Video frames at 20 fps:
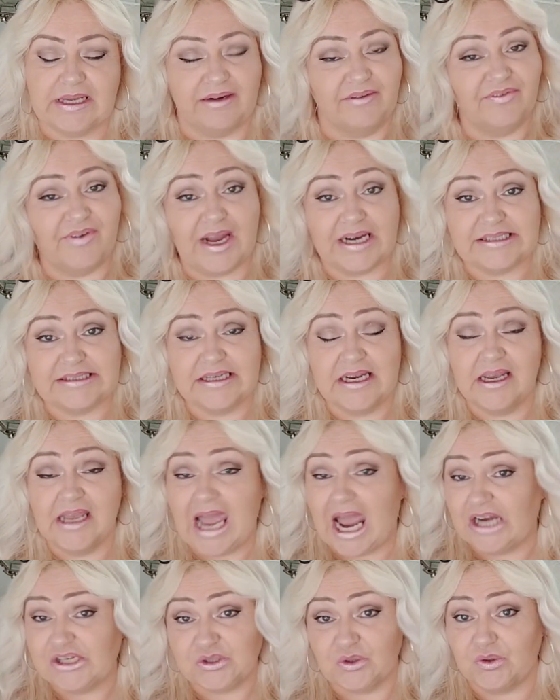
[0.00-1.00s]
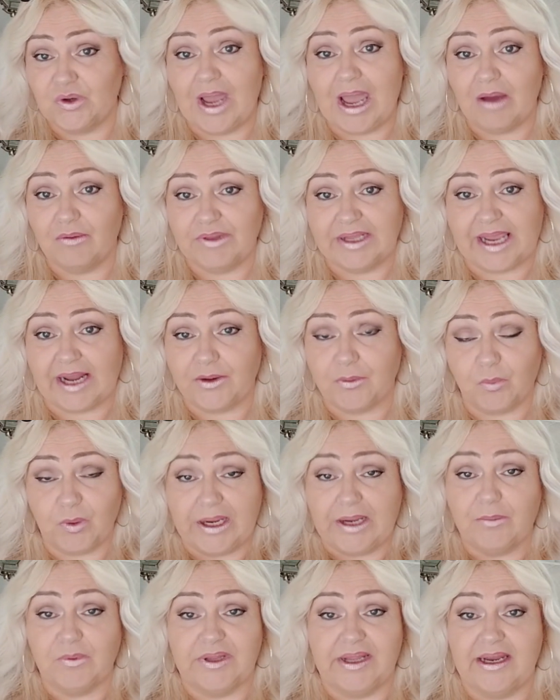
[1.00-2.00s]
In fact, I don't know how they get
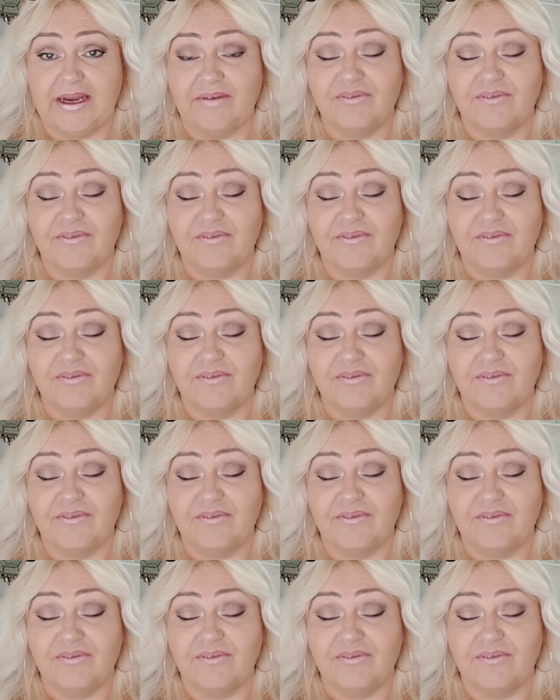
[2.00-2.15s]
away with it.